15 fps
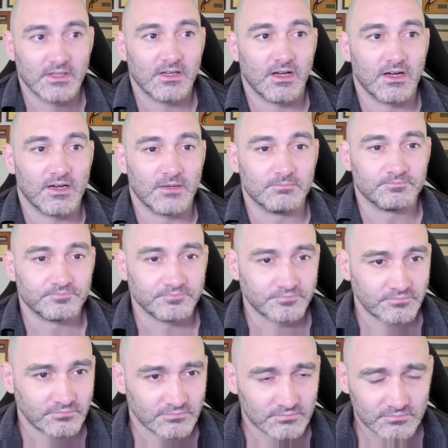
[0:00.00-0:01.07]
Um,
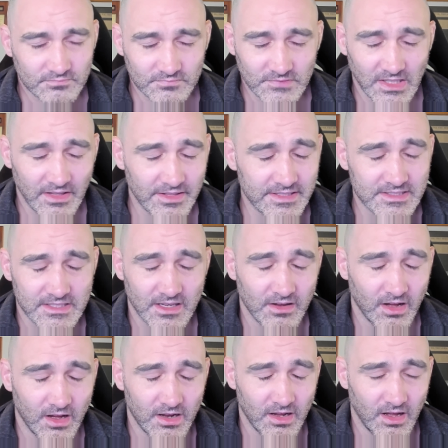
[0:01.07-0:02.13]
it's
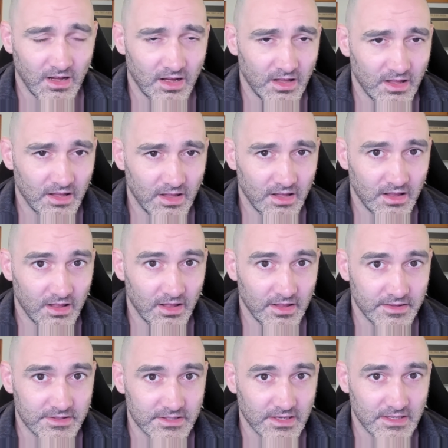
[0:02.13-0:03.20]
uh,
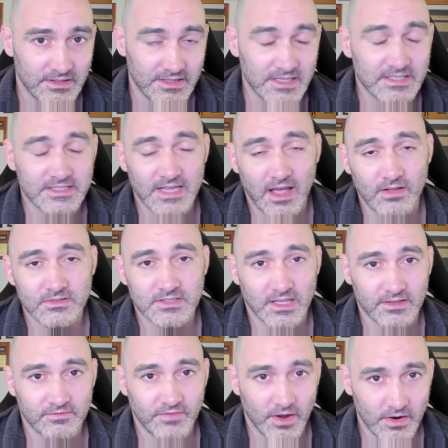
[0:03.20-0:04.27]
it's it, this sounds
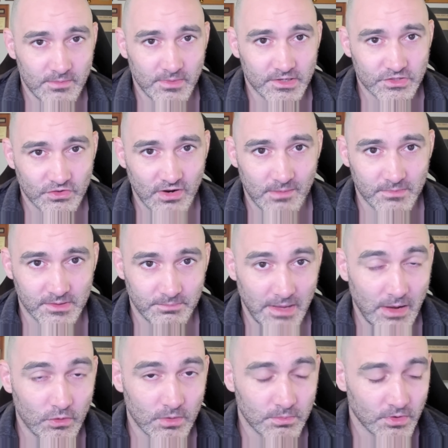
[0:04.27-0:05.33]
like very much Kremlin
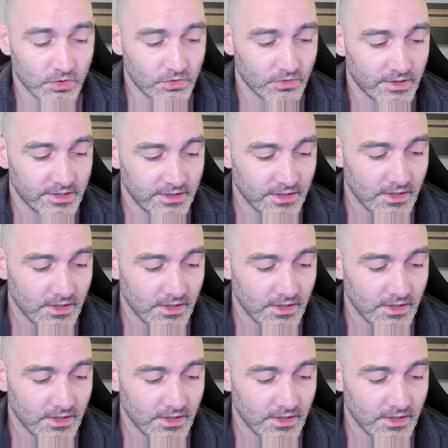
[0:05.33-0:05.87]
power brokering.